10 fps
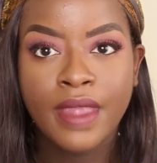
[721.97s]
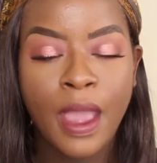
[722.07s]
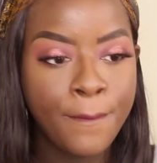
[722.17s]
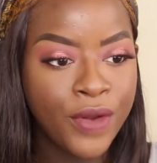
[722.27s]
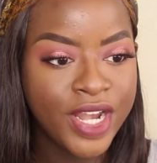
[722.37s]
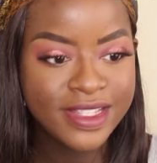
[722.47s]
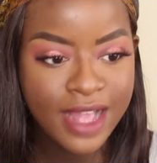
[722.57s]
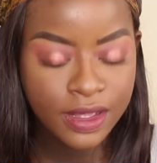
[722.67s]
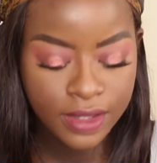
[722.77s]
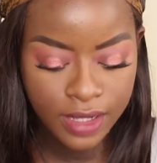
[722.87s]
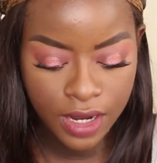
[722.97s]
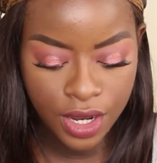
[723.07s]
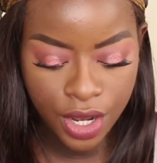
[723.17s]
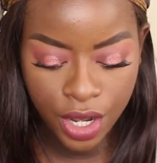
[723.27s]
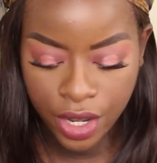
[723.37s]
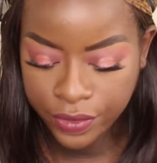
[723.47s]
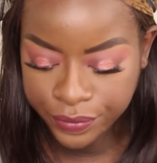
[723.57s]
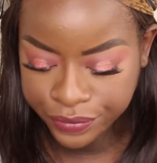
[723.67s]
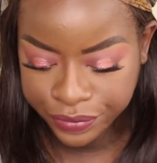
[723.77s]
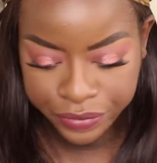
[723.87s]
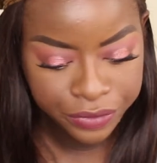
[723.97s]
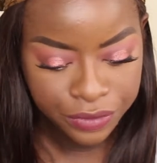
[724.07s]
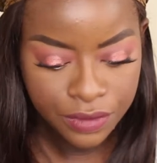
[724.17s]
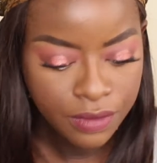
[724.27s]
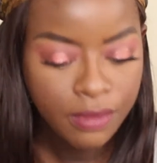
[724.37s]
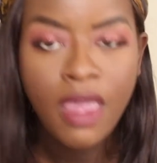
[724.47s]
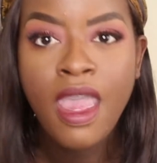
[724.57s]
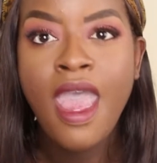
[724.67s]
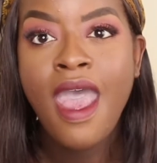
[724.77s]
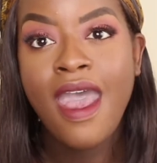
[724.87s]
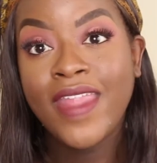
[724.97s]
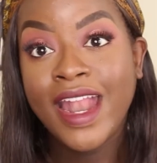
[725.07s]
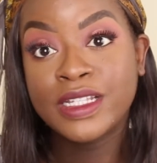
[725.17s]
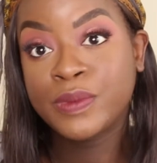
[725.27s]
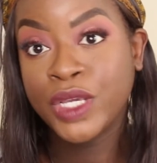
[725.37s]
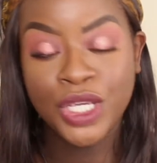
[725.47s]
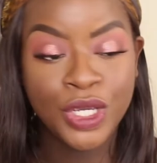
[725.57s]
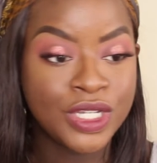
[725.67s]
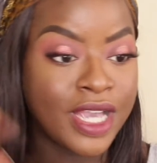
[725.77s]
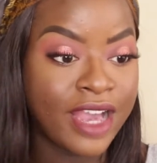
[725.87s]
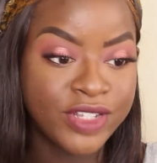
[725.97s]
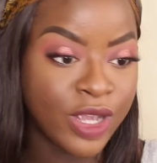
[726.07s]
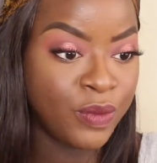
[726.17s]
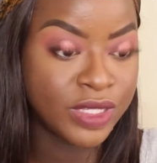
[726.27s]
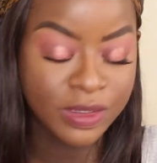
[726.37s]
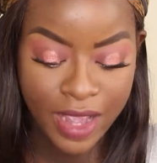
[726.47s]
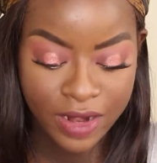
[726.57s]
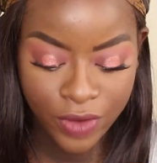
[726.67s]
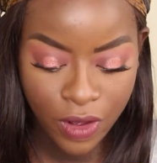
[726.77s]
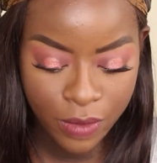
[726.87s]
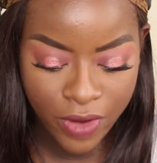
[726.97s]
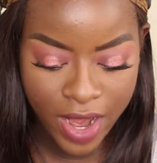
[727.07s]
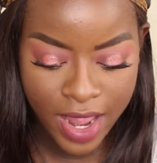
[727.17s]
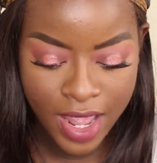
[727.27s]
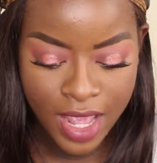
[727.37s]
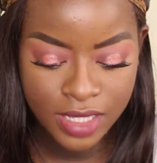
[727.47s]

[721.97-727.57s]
How pretty is that colour? And then as per usual, I have to go in with some kind of an ombre.